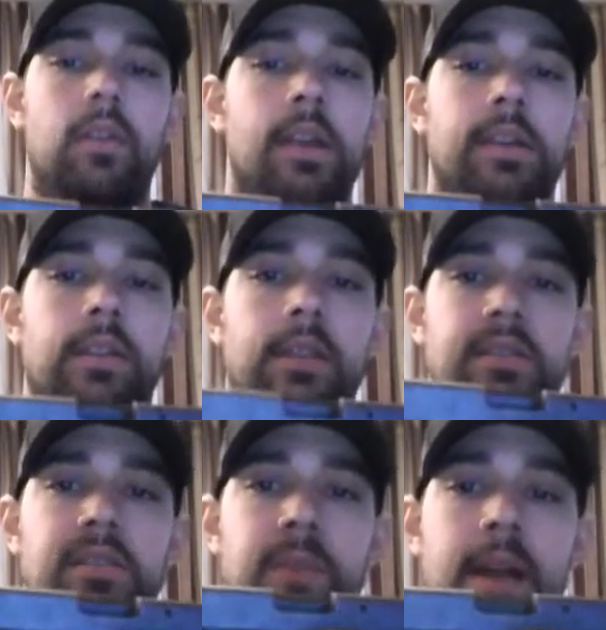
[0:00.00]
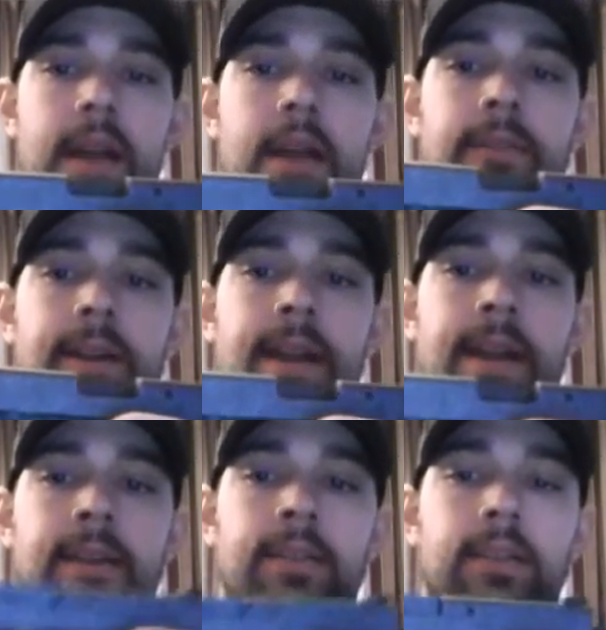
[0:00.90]
It, this is my everyday
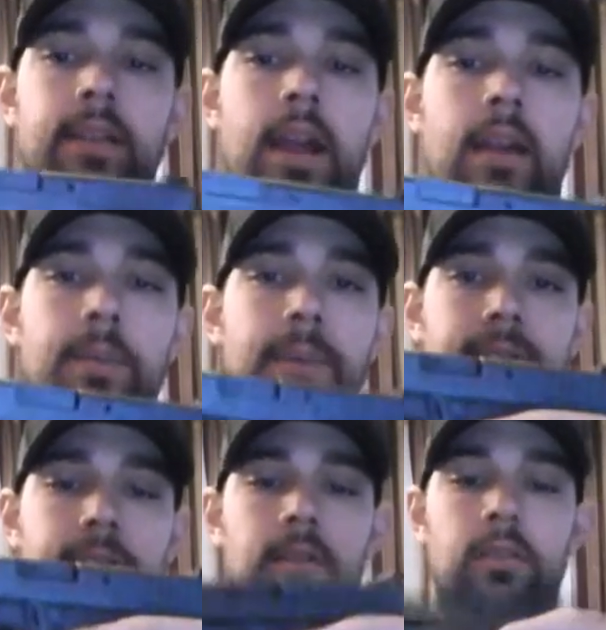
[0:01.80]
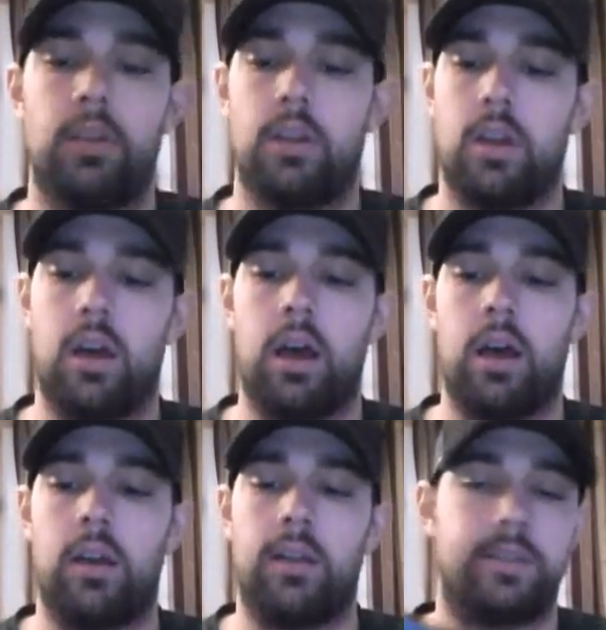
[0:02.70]
carry pistol.
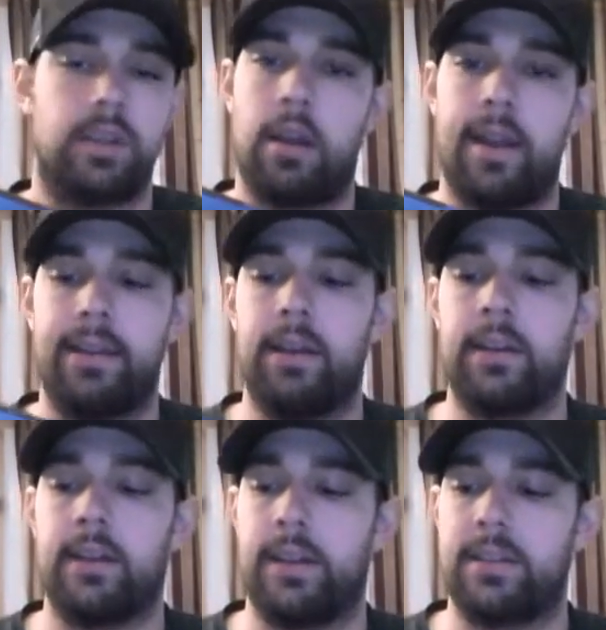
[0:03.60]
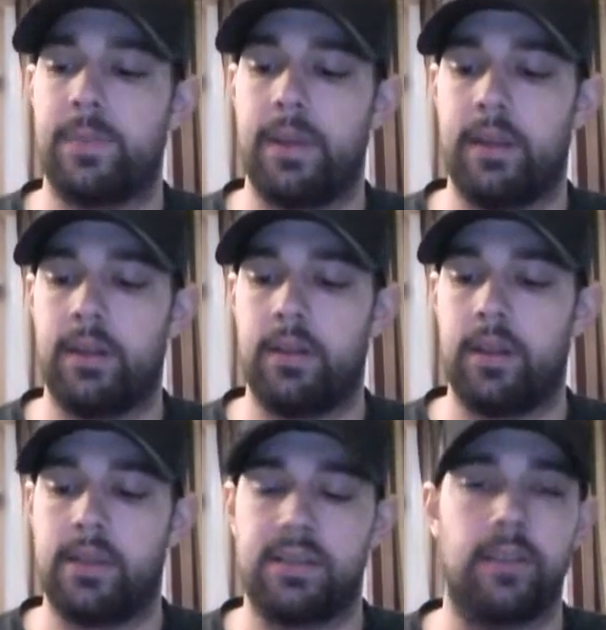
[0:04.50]
Uh, it's a great gun. It's been
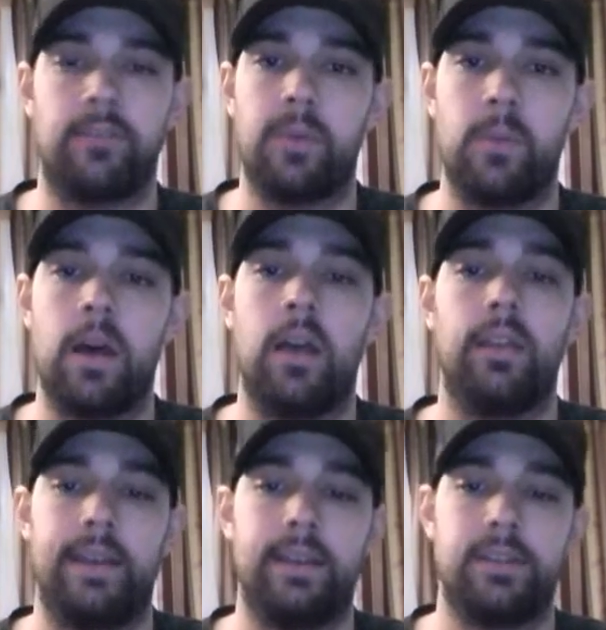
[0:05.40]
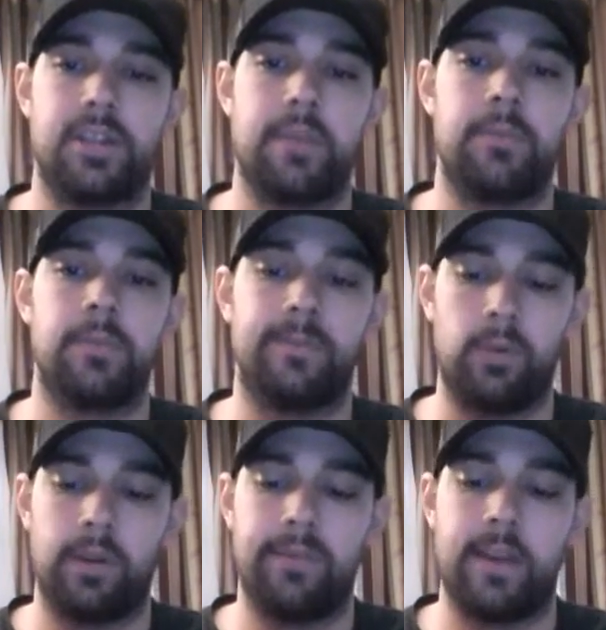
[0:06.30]
it served me well. It is chambered in
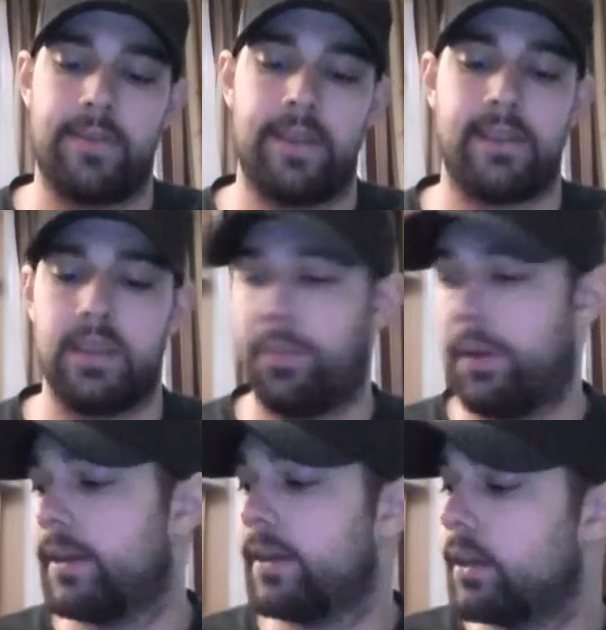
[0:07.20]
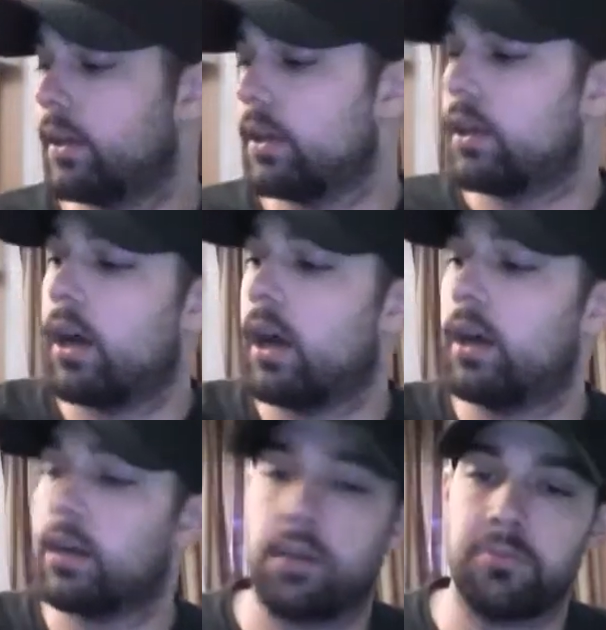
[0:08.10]
45 ACP.
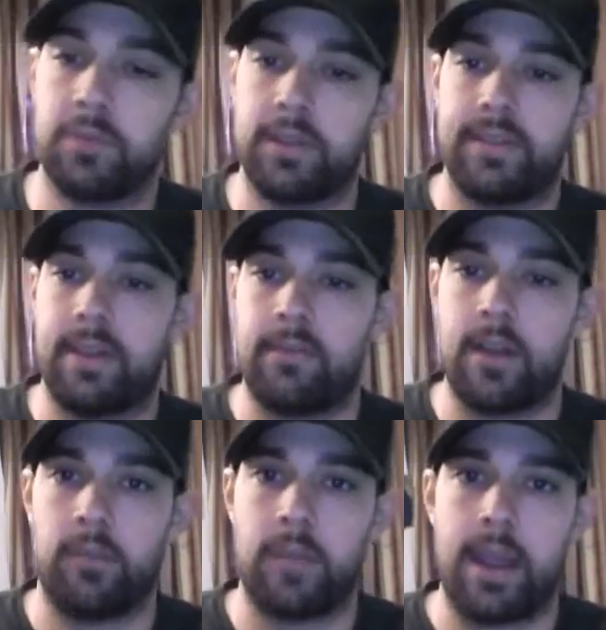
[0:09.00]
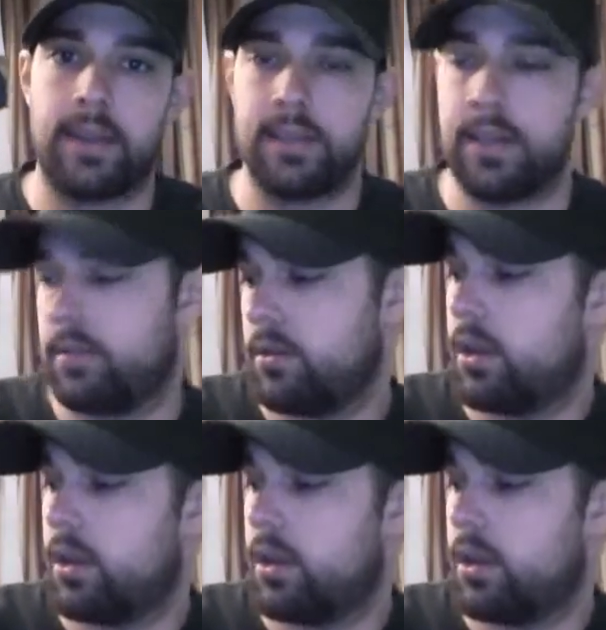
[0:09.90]
Uh, it comes with a 10 round magazine.